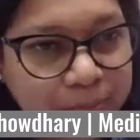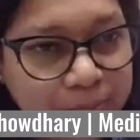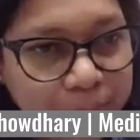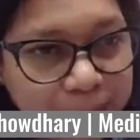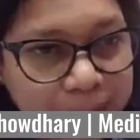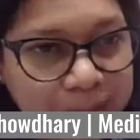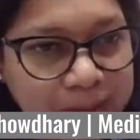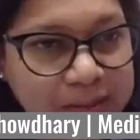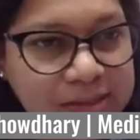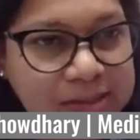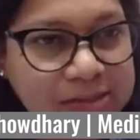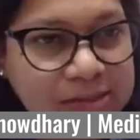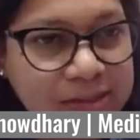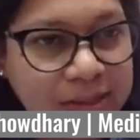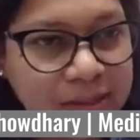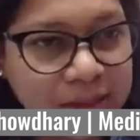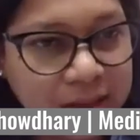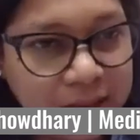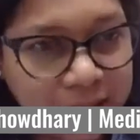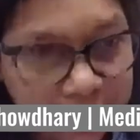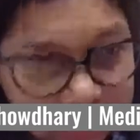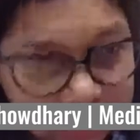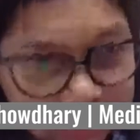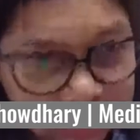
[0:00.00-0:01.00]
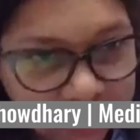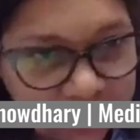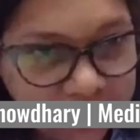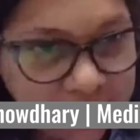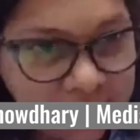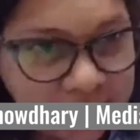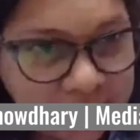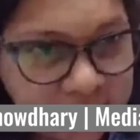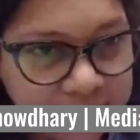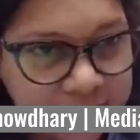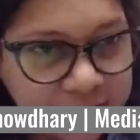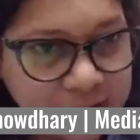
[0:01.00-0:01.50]
based in
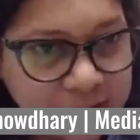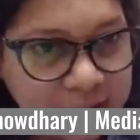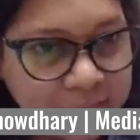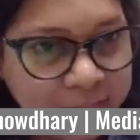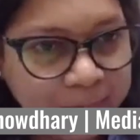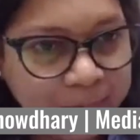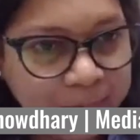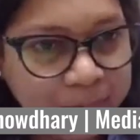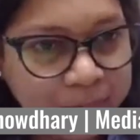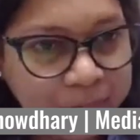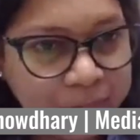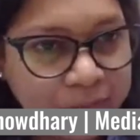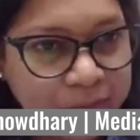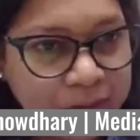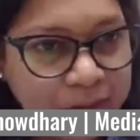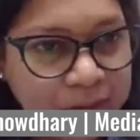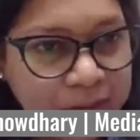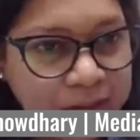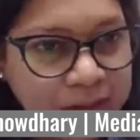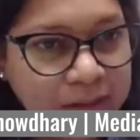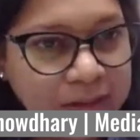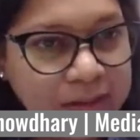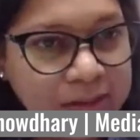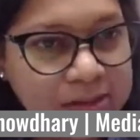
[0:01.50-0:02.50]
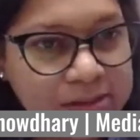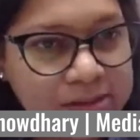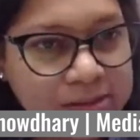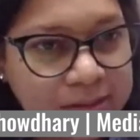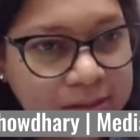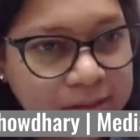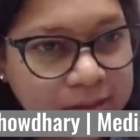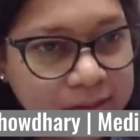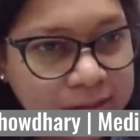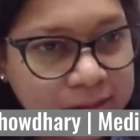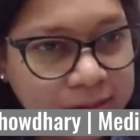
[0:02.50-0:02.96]
India. He's